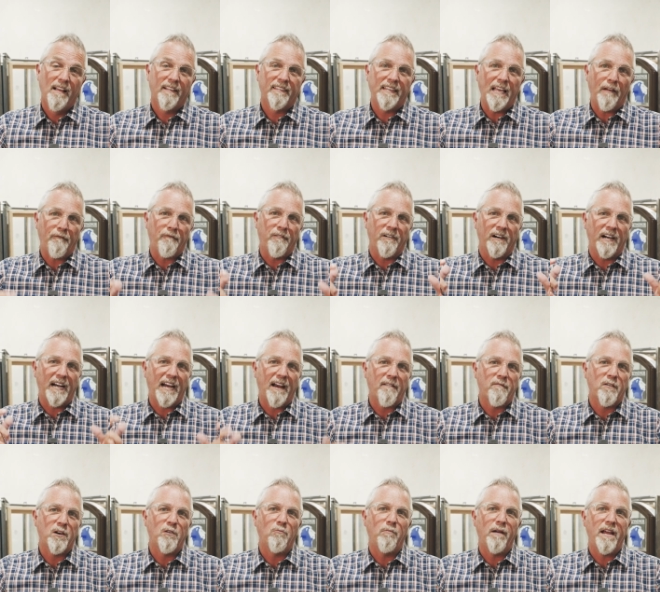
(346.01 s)
that for
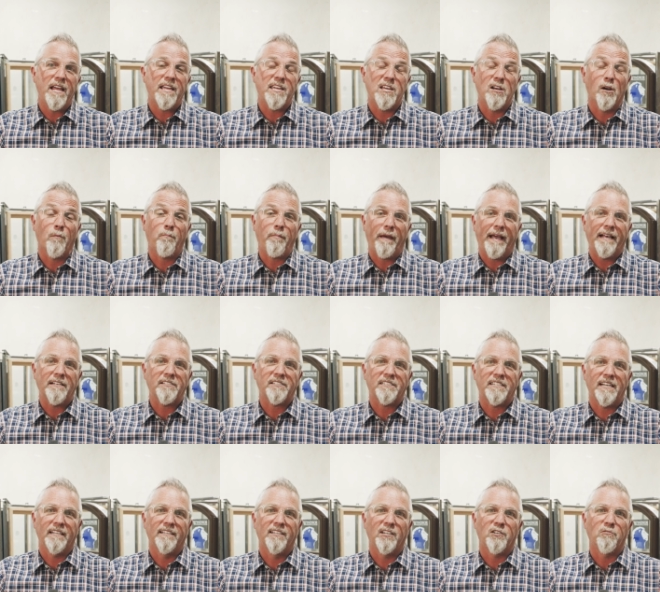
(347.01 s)
every week you're past
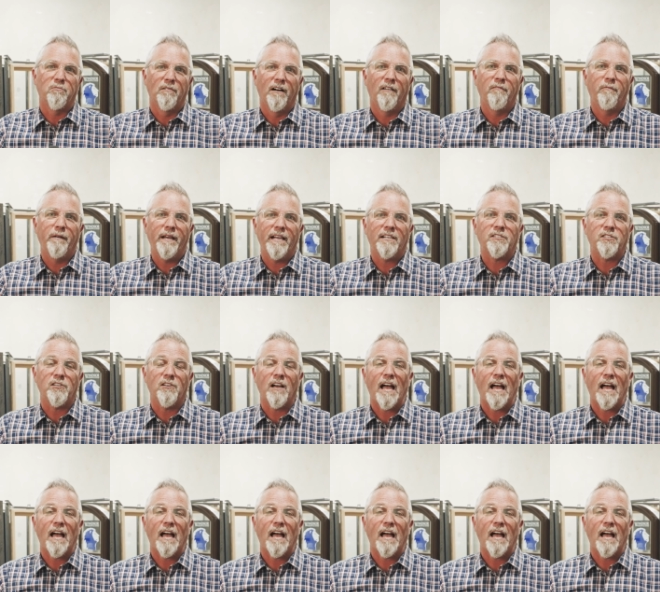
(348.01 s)
ten to twelve weeks,